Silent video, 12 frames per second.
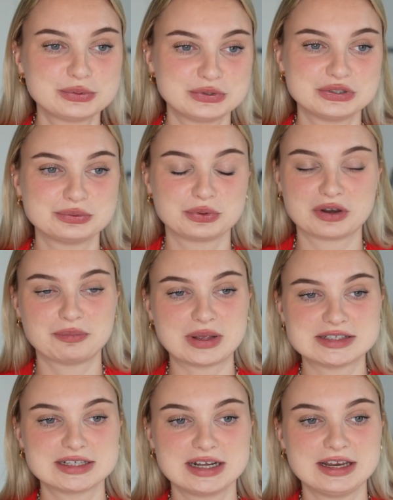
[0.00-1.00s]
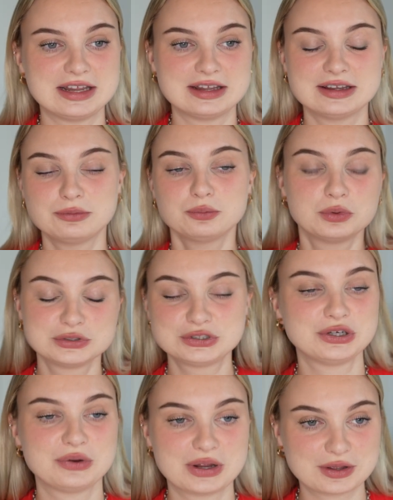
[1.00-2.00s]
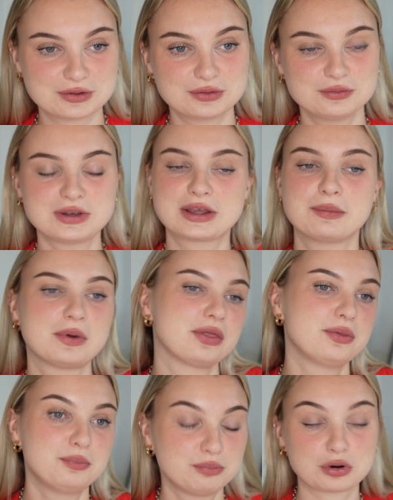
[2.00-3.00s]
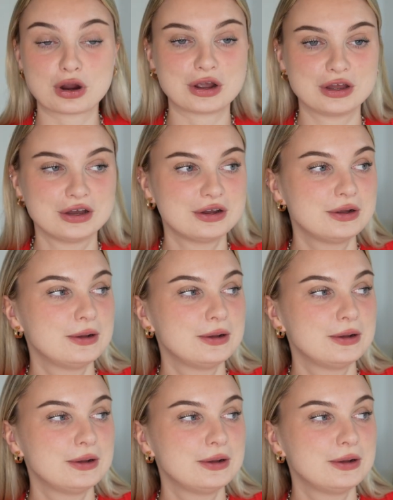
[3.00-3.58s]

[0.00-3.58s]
which is what I basically was doing like a month prior.